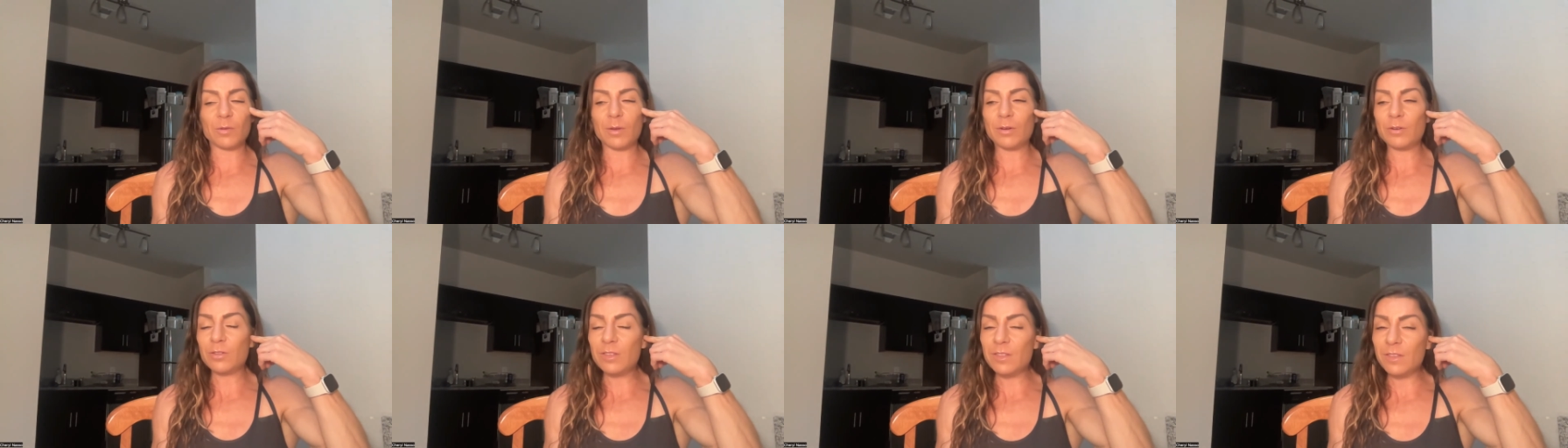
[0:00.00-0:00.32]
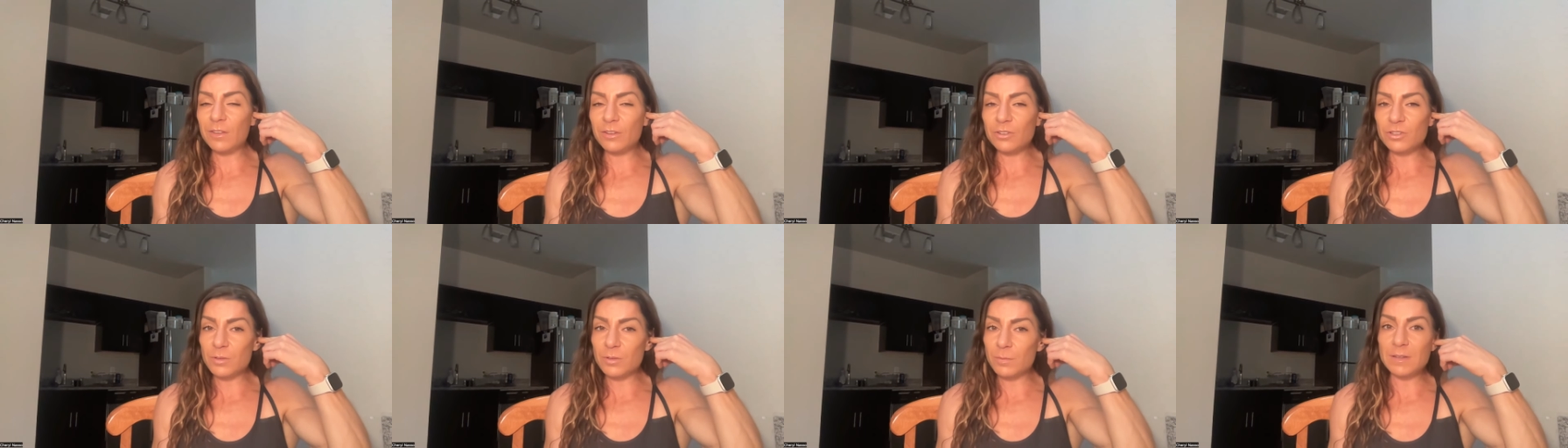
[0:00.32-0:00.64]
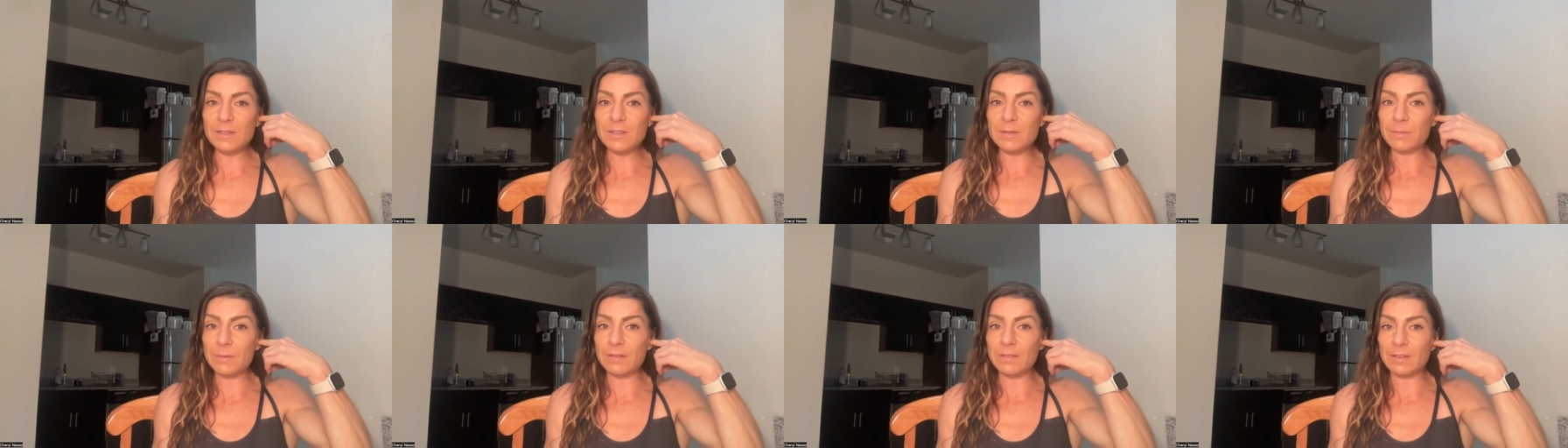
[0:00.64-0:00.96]
So I do think there should
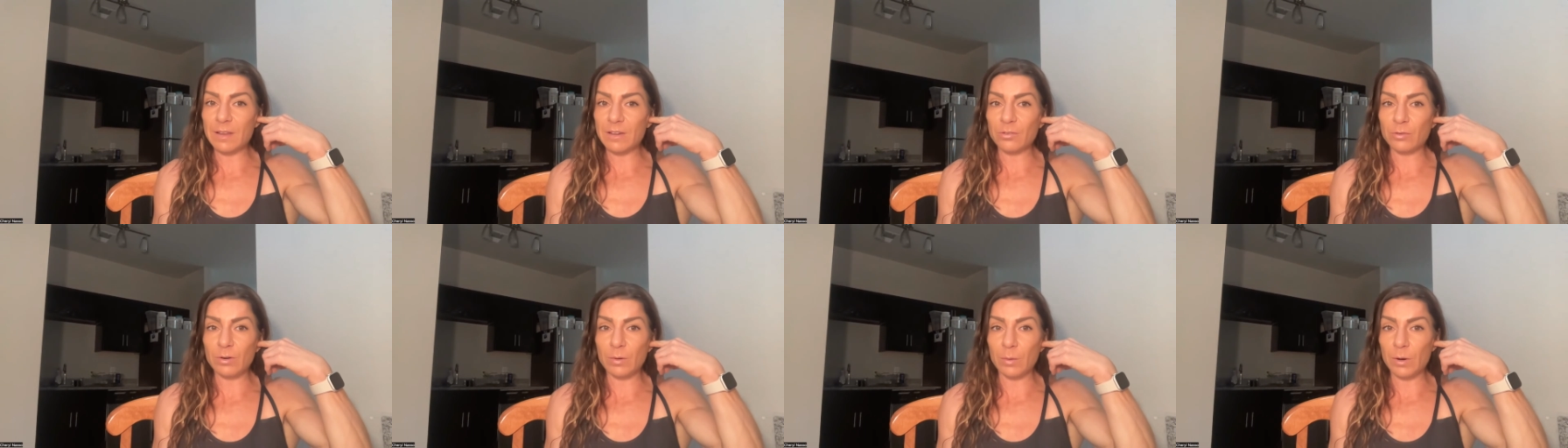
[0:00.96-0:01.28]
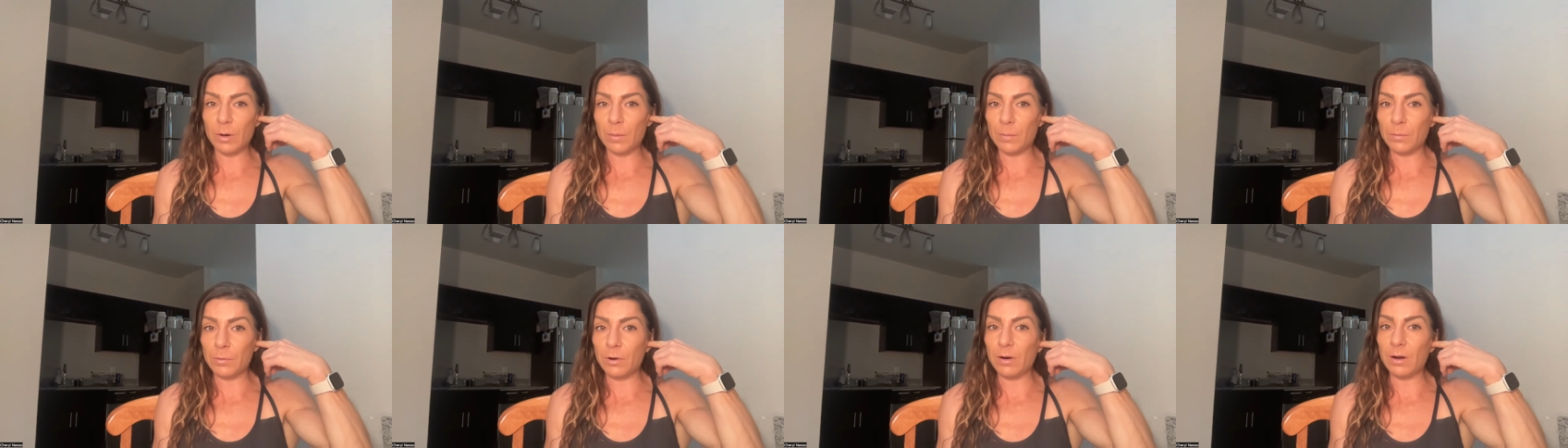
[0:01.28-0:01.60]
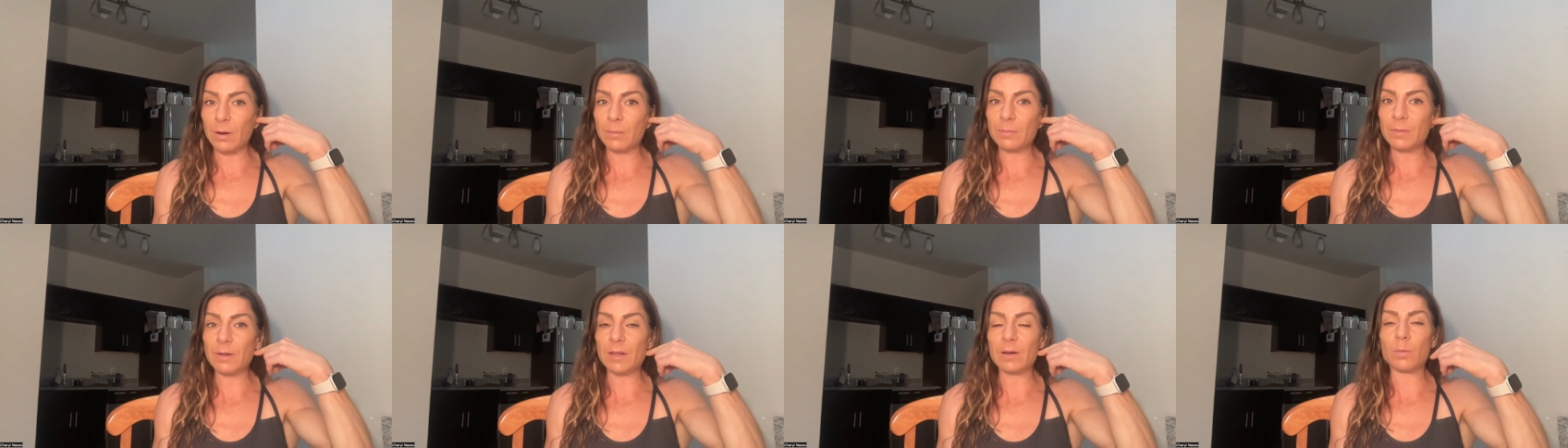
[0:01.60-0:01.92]
be some accessory work
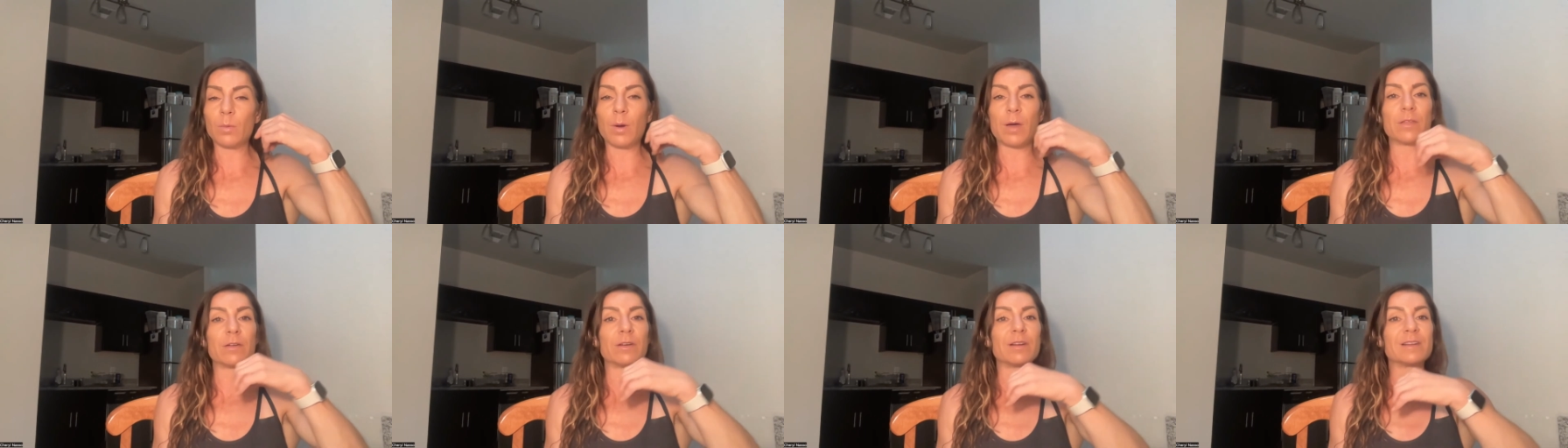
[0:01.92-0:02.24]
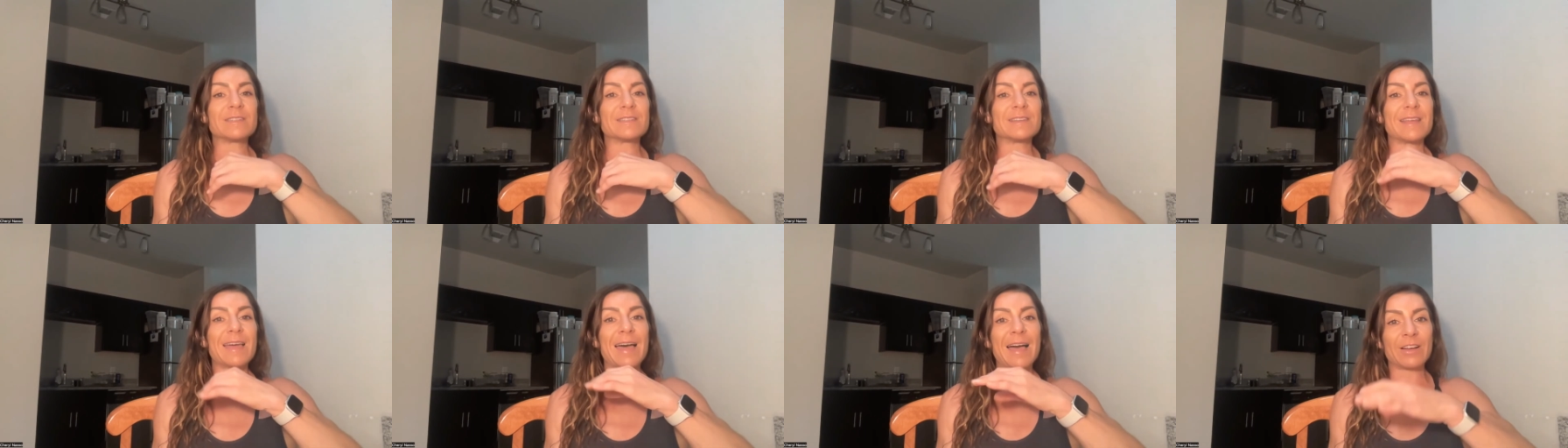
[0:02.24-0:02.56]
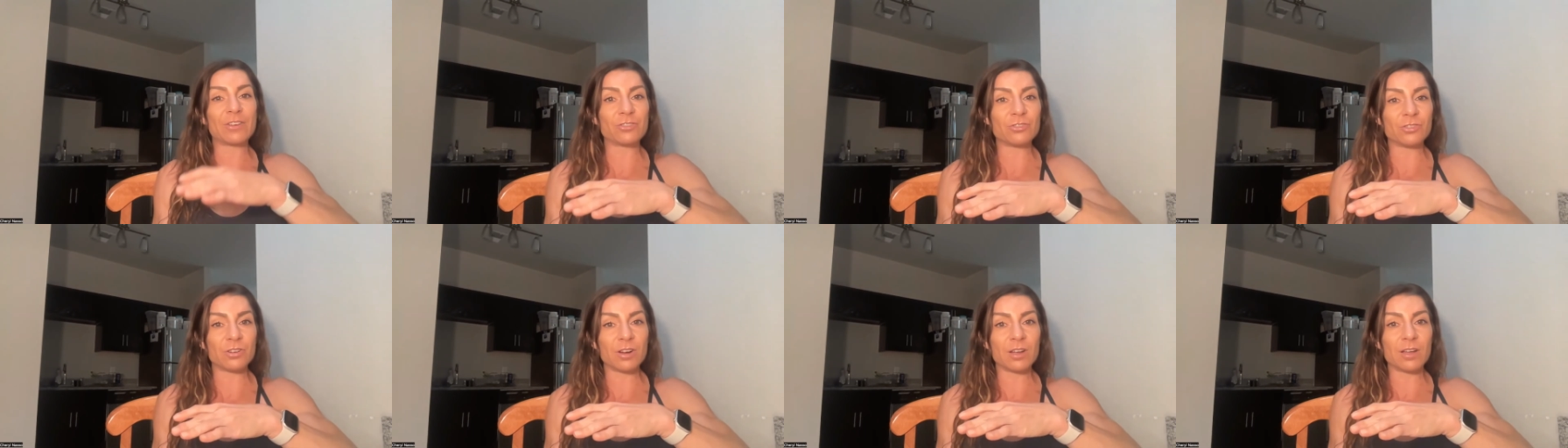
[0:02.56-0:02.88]
programmed in, whether it's
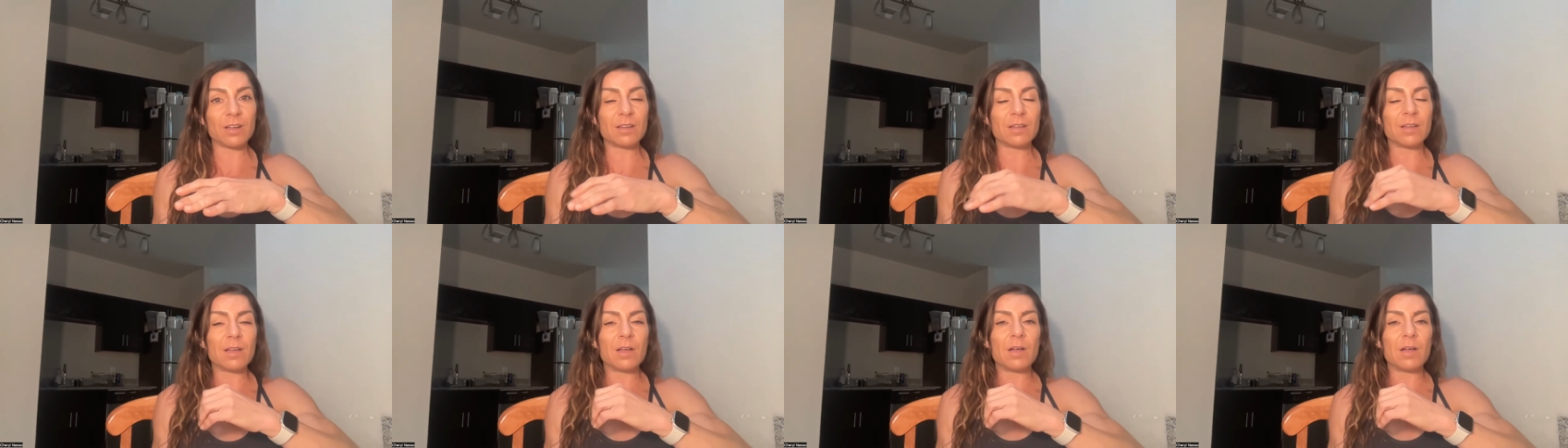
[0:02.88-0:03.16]
extra